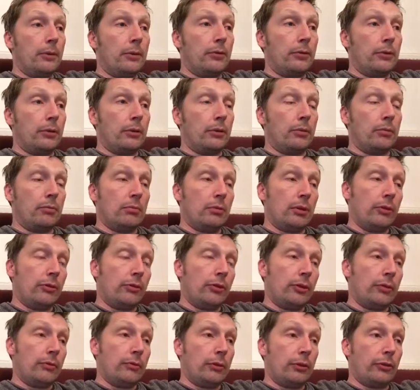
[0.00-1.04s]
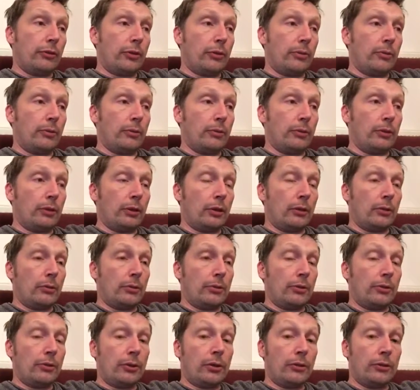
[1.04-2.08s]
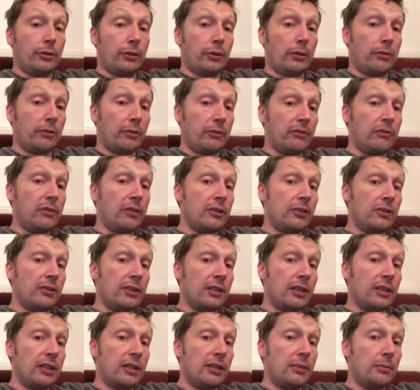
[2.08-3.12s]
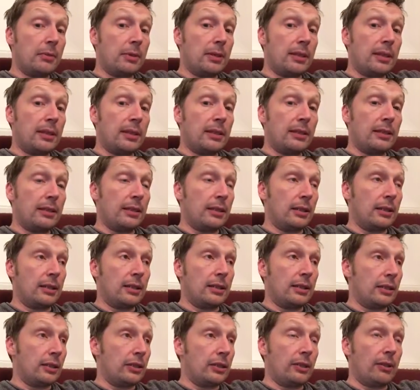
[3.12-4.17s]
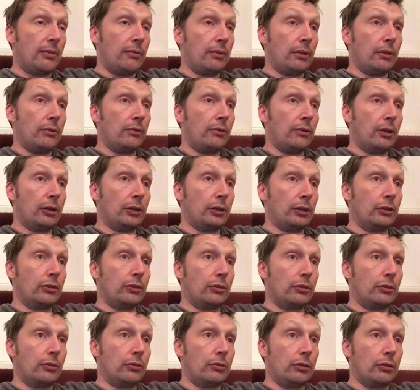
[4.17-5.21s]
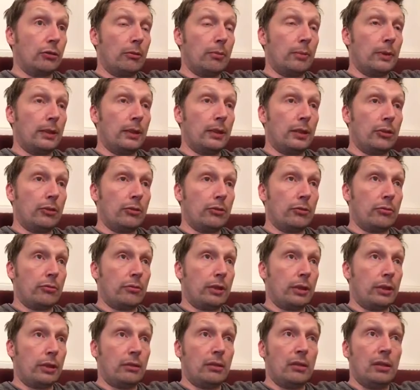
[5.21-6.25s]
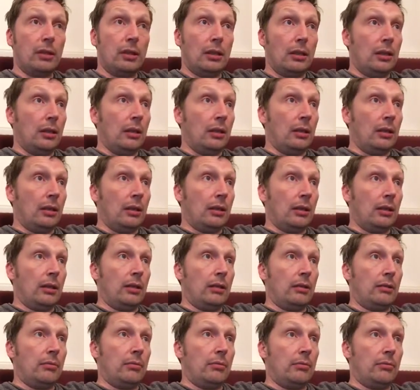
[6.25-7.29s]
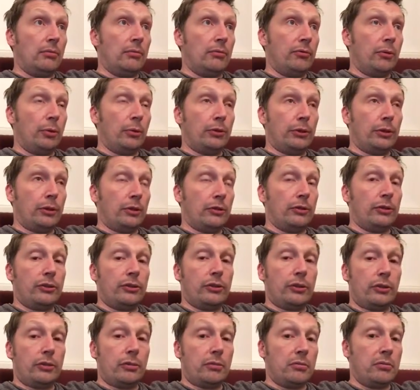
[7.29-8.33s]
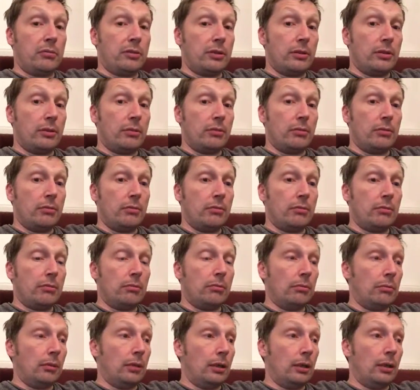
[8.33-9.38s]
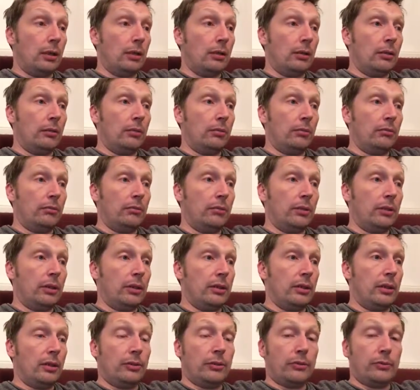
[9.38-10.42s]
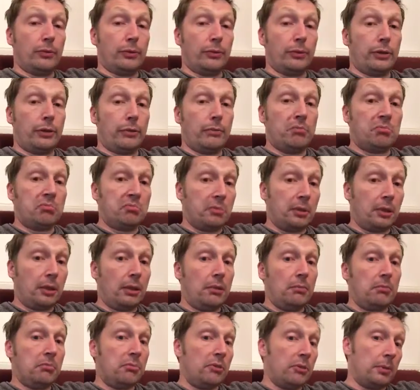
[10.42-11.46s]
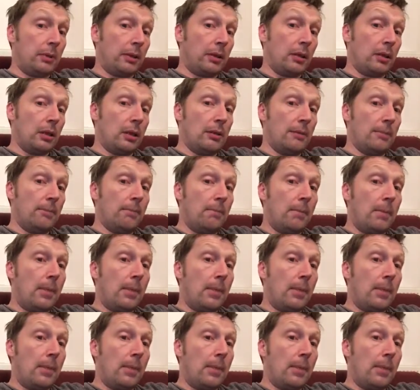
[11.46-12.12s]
So let's say, for example, you're going to be starting off in first year with a general introduction to European history, 1492 to 1914. Okay, something like